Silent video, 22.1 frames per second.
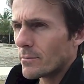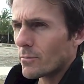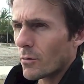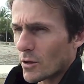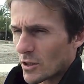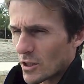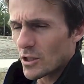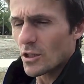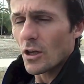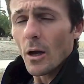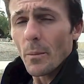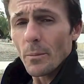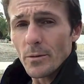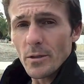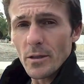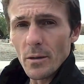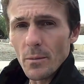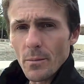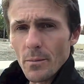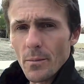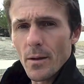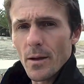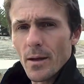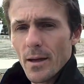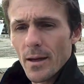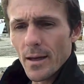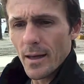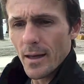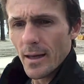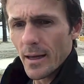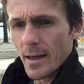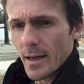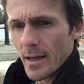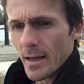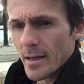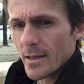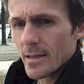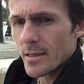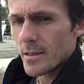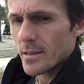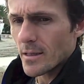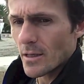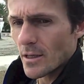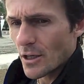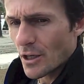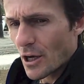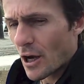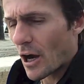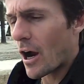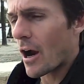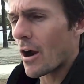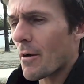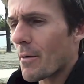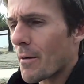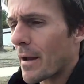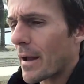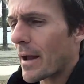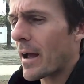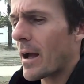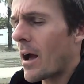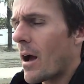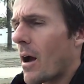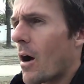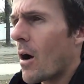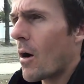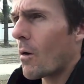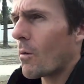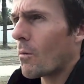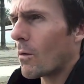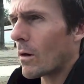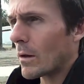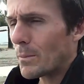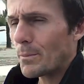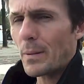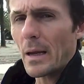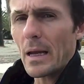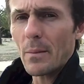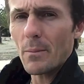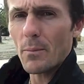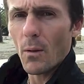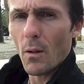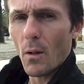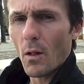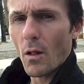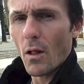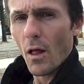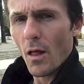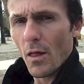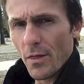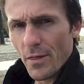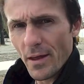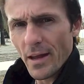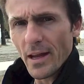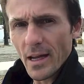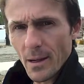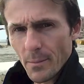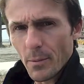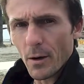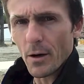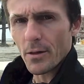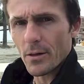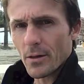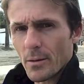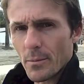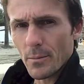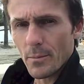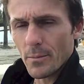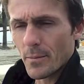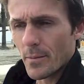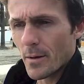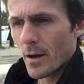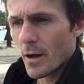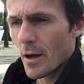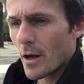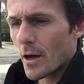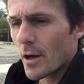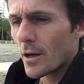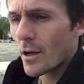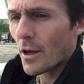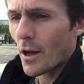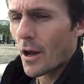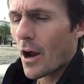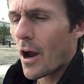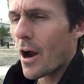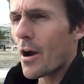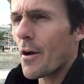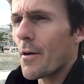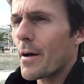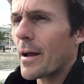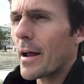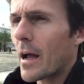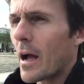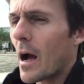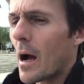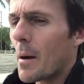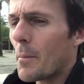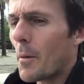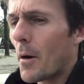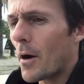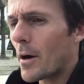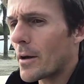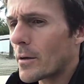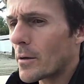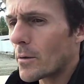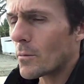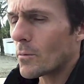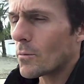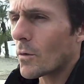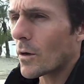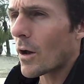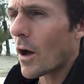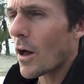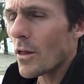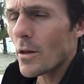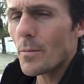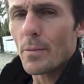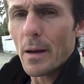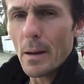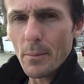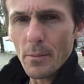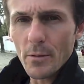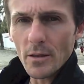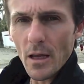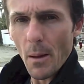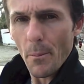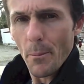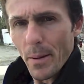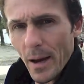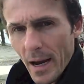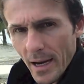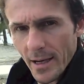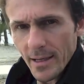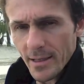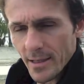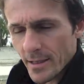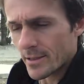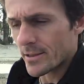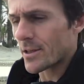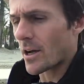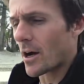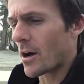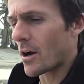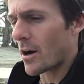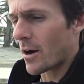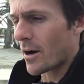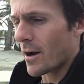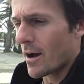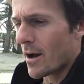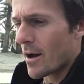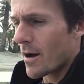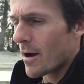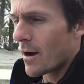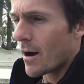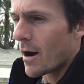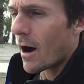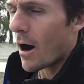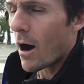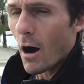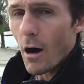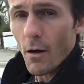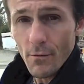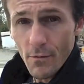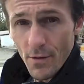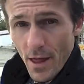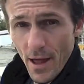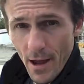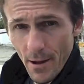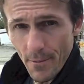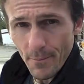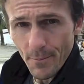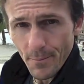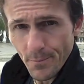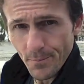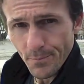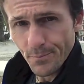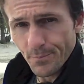what stops them is caring what people think about them, caring about what other people's opinions are of them